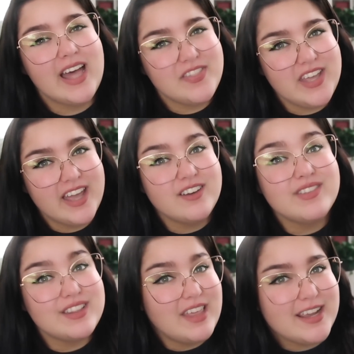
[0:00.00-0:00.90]
at the end of
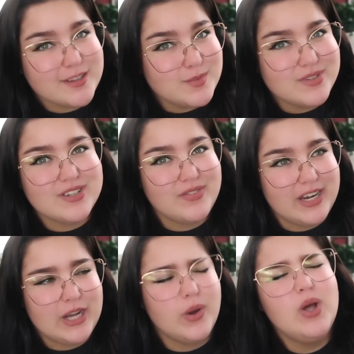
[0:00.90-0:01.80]
the Thanks music
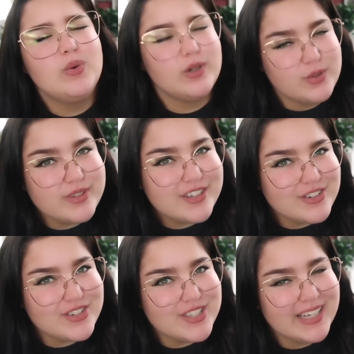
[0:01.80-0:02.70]
video, which was
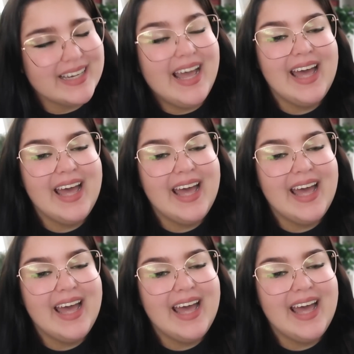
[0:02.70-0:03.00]
interesting.